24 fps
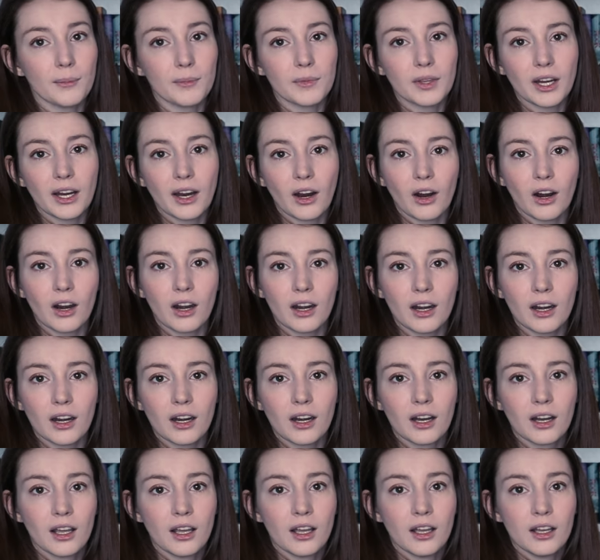they
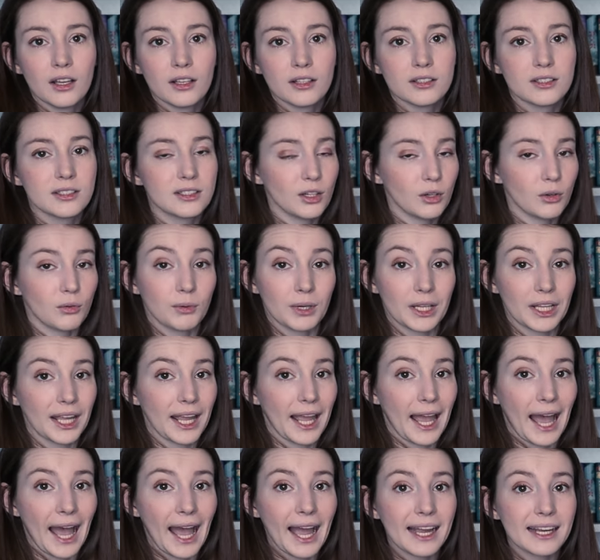are still
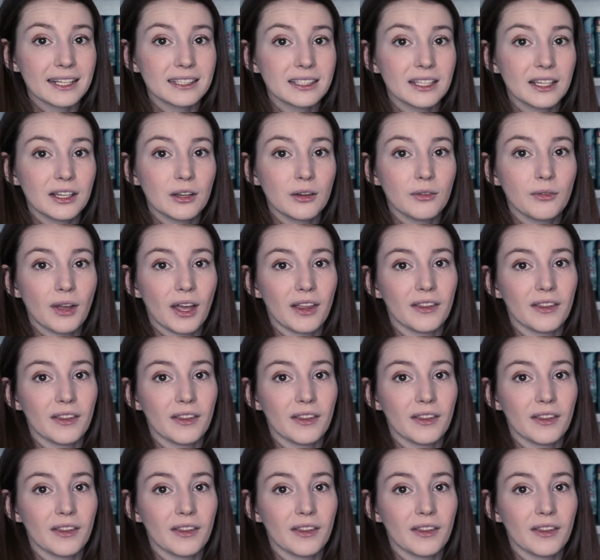really active